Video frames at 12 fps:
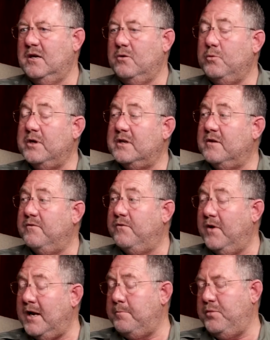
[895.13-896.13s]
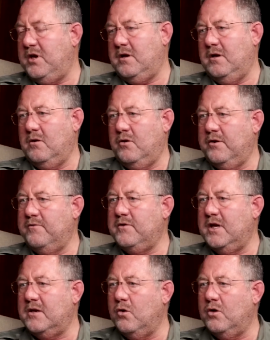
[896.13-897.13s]
we're developing a lot of
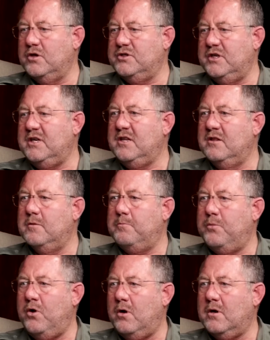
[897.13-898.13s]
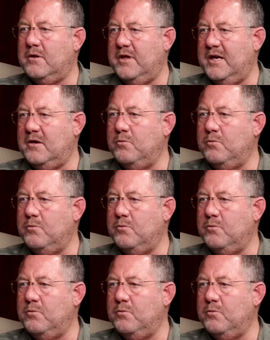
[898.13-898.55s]
technology in the park that